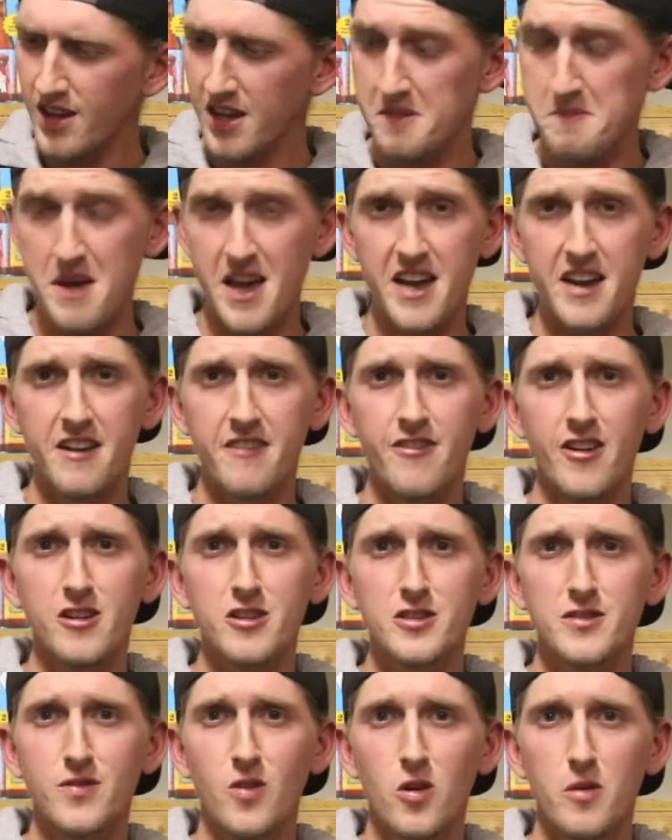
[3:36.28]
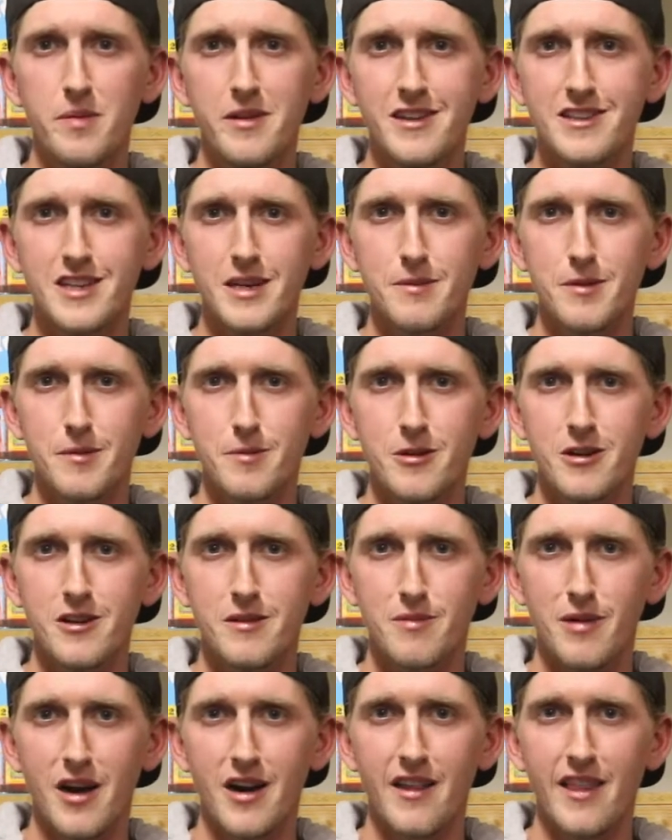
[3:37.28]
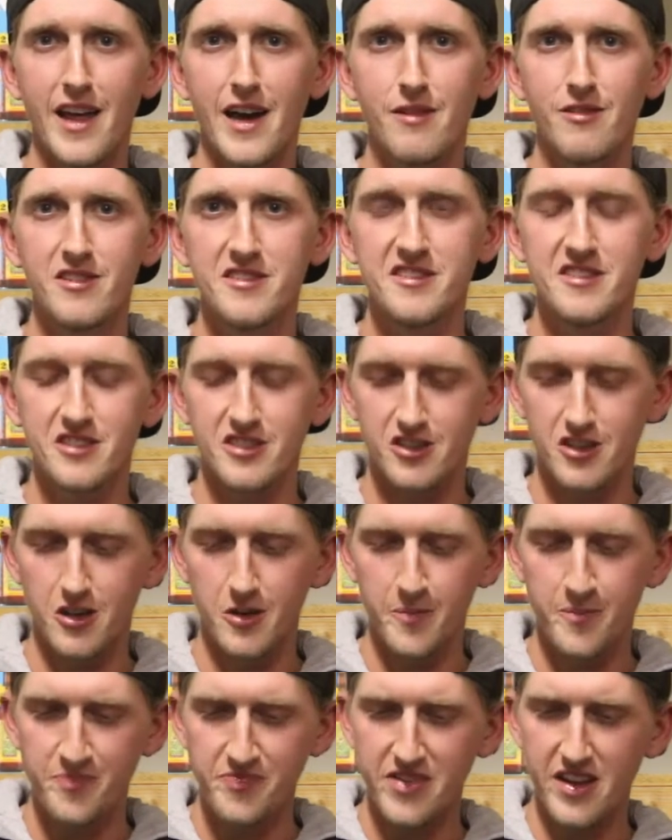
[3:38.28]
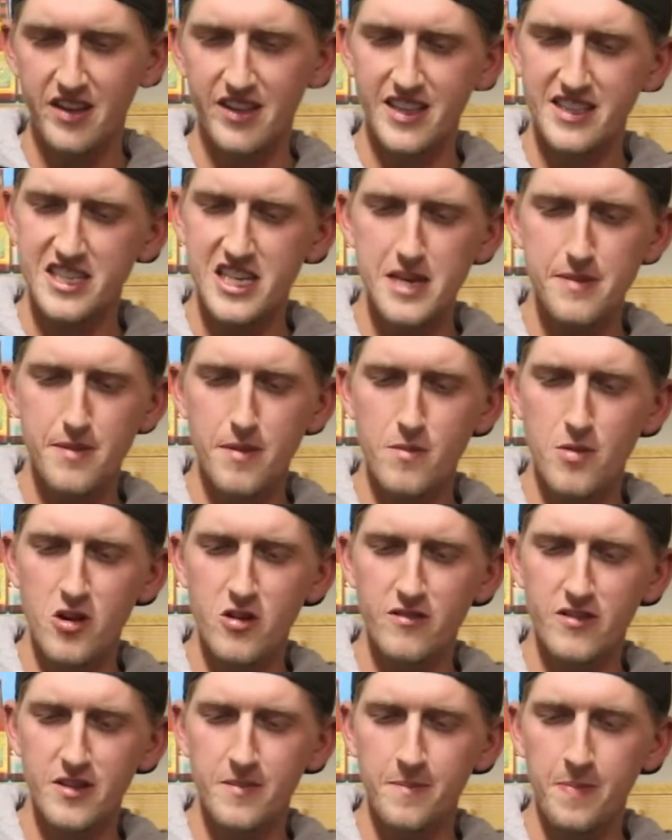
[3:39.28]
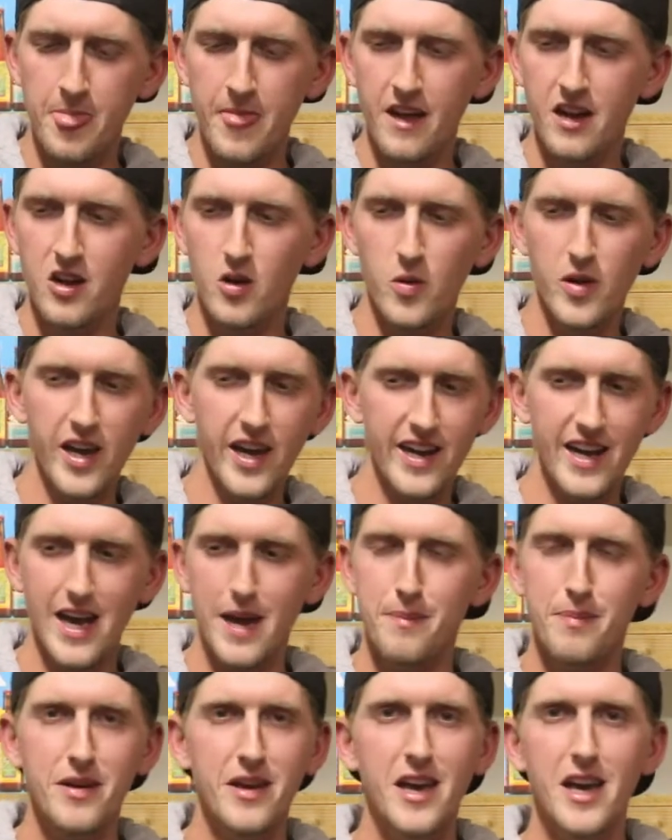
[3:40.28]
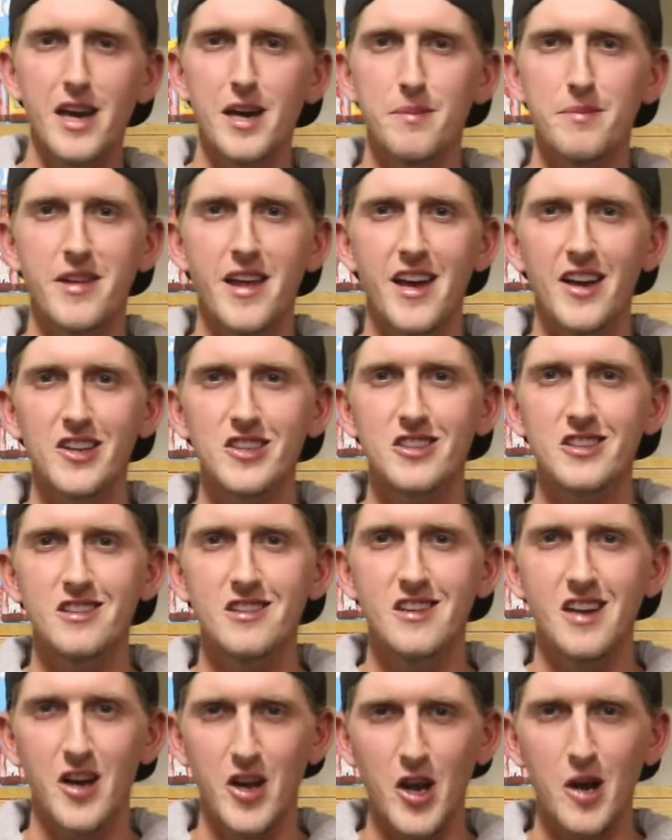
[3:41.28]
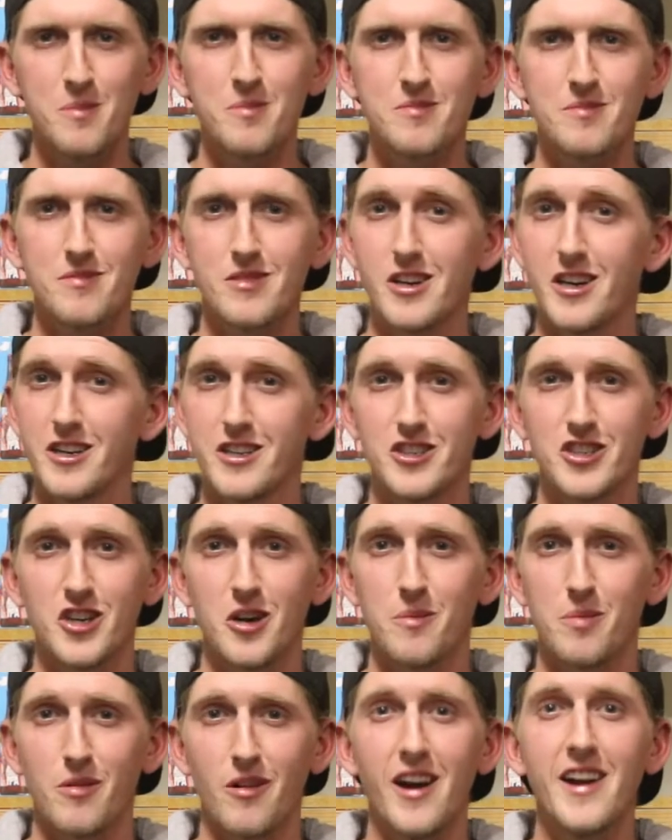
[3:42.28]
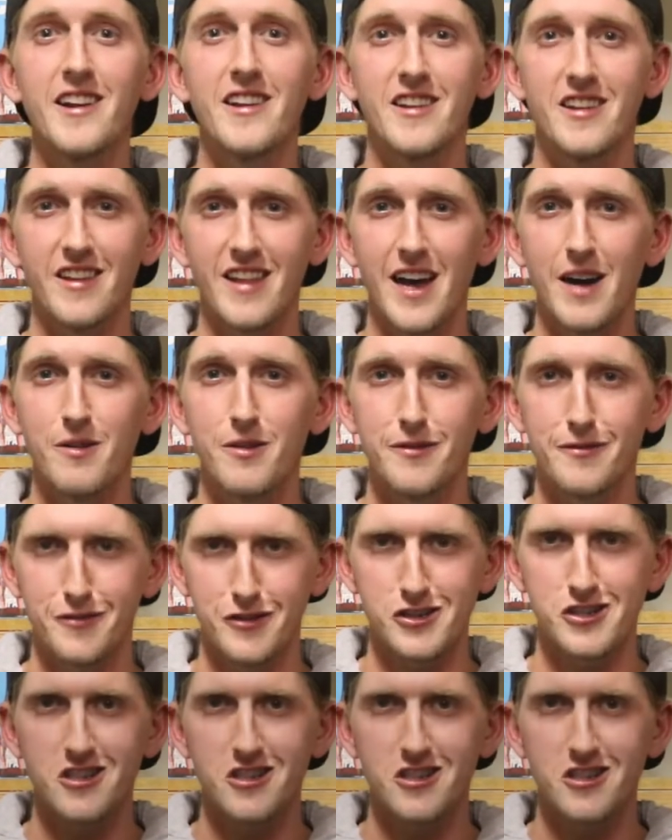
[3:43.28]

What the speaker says: Man, if I was Four Peaks, I'd be pretty proud of that one. So let's keep it moving. We got IPA up next, and I'm going to jump right into that one for